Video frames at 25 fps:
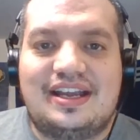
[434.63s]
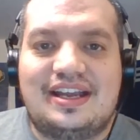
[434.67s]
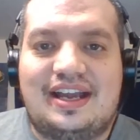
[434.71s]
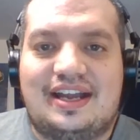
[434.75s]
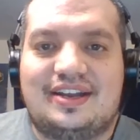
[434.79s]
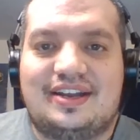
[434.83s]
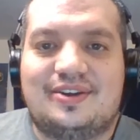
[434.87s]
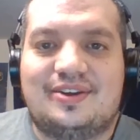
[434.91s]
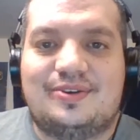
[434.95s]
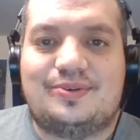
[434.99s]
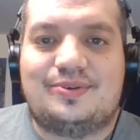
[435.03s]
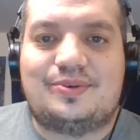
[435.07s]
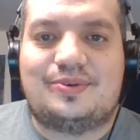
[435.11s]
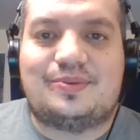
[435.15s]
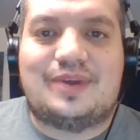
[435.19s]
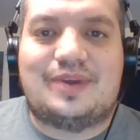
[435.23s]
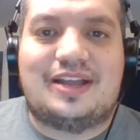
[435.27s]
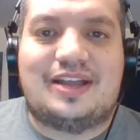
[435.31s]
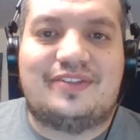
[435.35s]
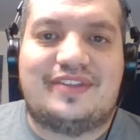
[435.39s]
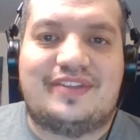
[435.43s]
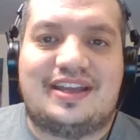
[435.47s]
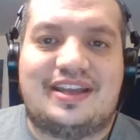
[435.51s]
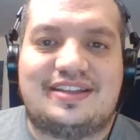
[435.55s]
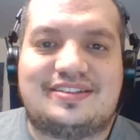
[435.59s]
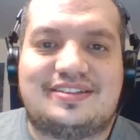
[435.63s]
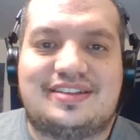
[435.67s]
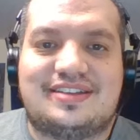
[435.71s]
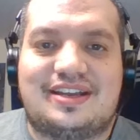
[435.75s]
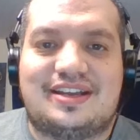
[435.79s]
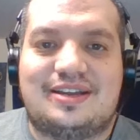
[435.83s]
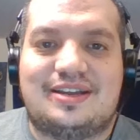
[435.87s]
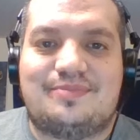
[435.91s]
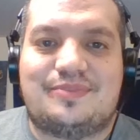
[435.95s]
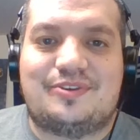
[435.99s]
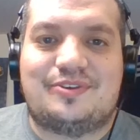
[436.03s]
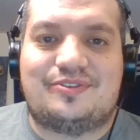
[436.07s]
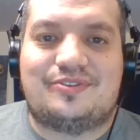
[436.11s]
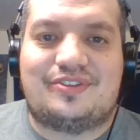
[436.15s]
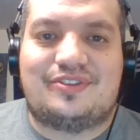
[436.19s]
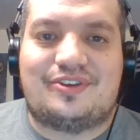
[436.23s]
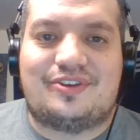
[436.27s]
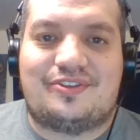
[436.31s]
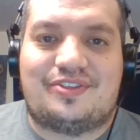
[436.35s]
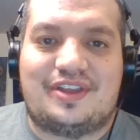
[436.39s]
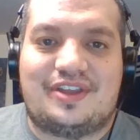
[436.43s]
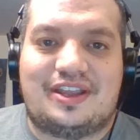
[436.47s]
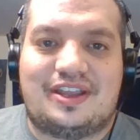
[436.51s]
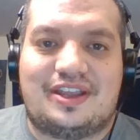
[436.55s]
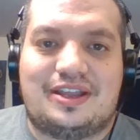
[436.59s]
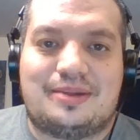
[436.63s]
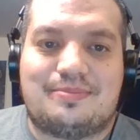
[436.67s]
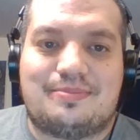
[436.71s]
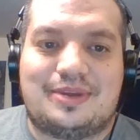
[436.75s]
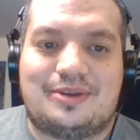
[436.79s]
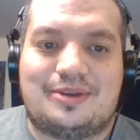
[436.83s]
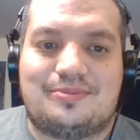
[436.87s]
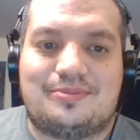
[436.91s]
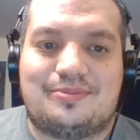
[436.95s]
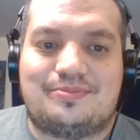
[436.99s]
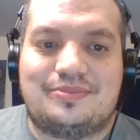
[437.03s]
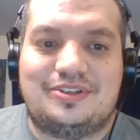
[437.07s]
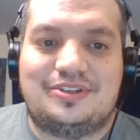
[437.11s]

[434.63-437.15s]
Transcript: I know around that time they're thinking about,